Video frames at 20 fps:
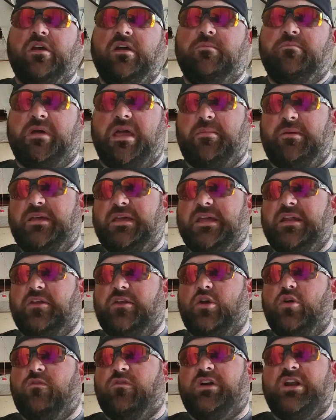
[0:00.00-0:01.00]
Maybe get an
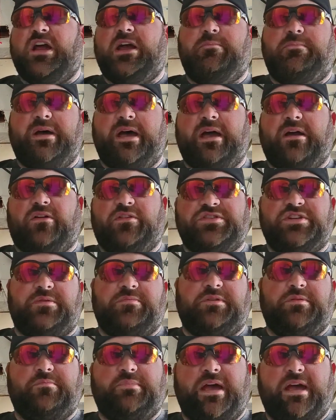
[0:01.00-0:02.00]
overnight bag or
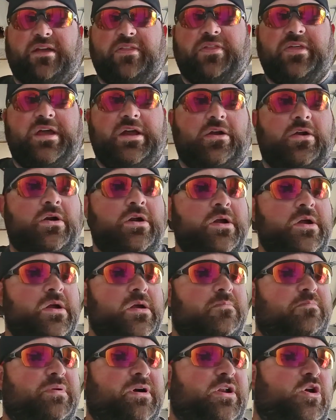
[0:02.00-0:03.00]
something back there.
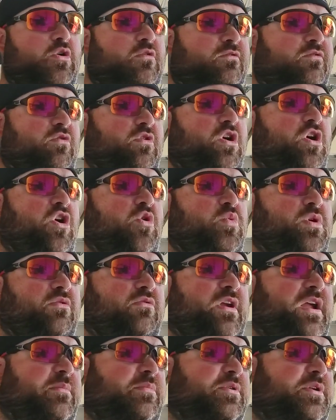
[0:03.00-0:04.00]
But overall, we
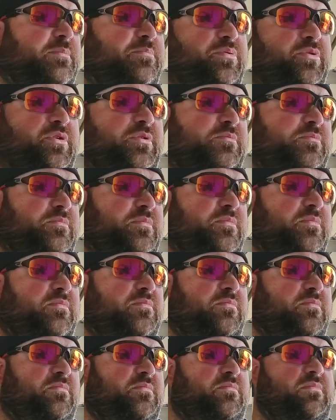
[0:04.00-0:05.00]
were able to put
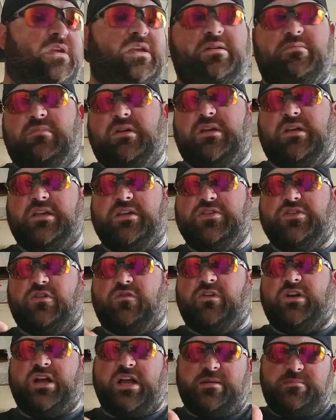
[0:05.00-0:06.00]
me and Mickey's
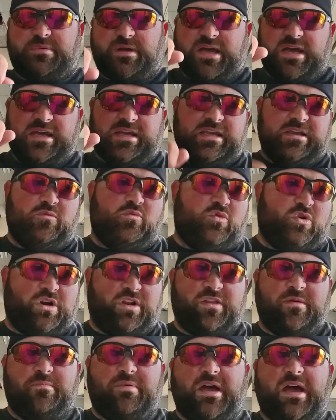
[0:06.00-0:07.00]
overnight bag in one of
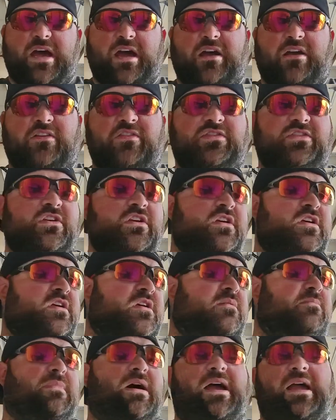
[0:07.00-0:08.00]
the bags,
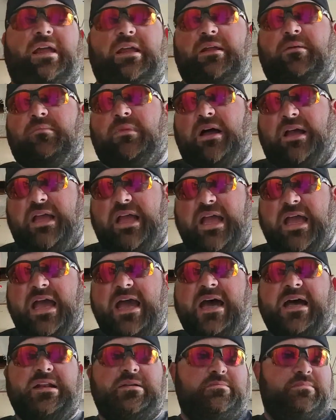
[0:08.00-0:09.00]
my
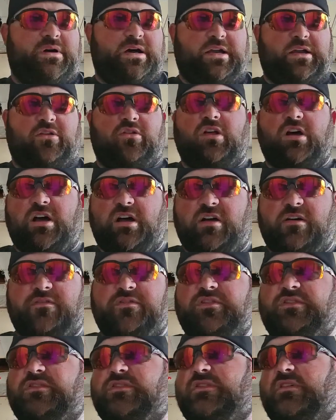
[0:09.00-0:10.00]
hat, my
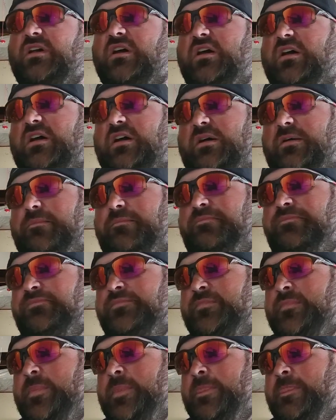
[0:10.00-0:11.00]
gloves,
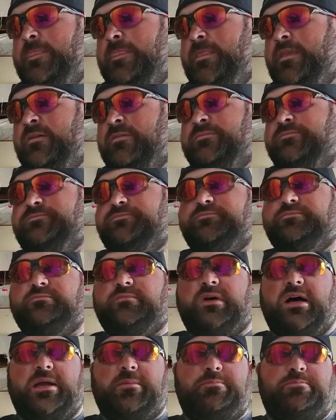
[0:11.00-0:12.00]

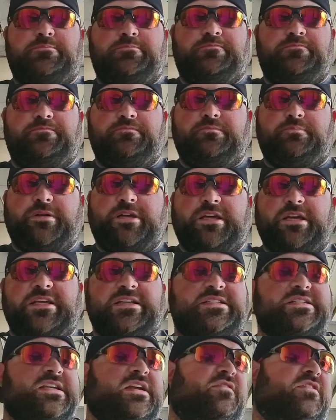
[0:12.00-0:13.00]
my
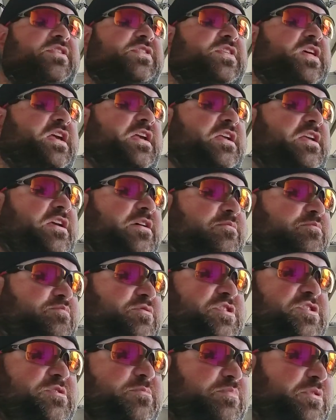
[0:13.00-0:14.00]
piece, everything,
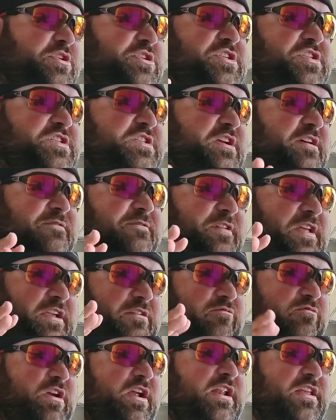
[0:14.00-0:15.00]
just a bunch of stuff like
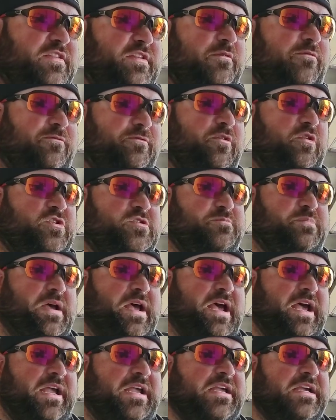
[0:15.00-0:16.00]
right in the first
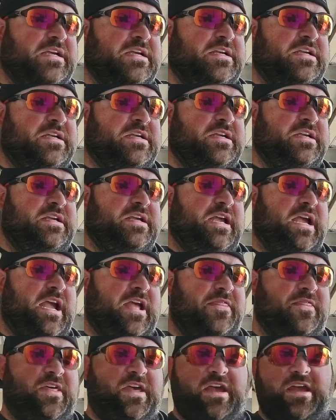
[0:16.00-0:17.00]
bag.
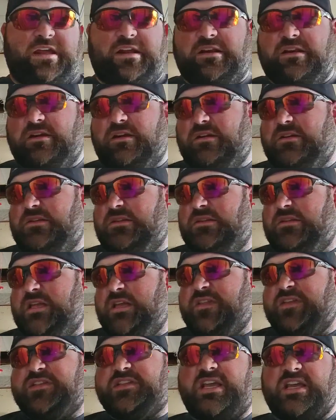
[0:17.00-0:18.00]
And then in
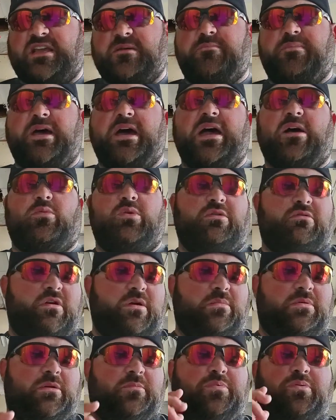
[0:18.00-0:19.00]
the second bag, we were
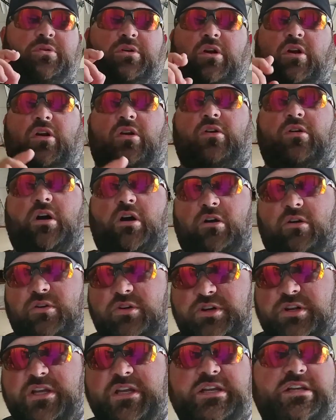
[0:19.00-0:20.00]
able to put our
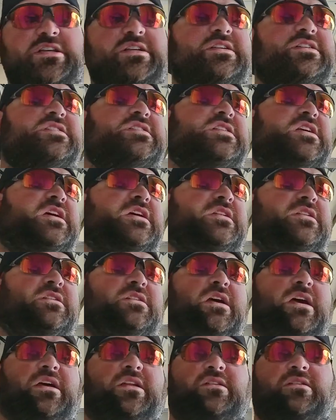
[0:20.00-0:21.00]
hoodies
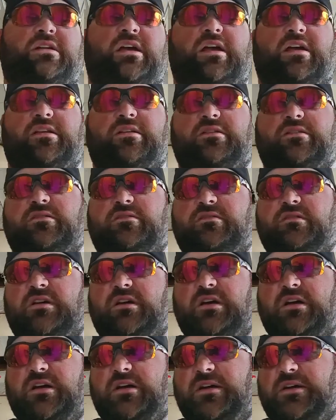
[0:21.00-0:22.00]
and
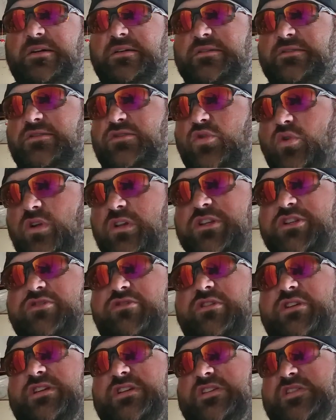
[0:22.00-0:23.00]

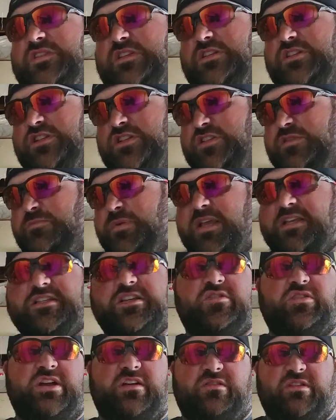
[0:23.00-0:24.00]
toiletries and just
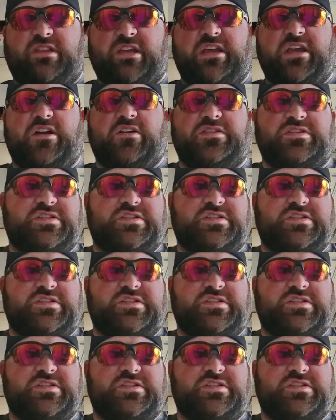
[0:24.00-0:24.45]
basically everything else.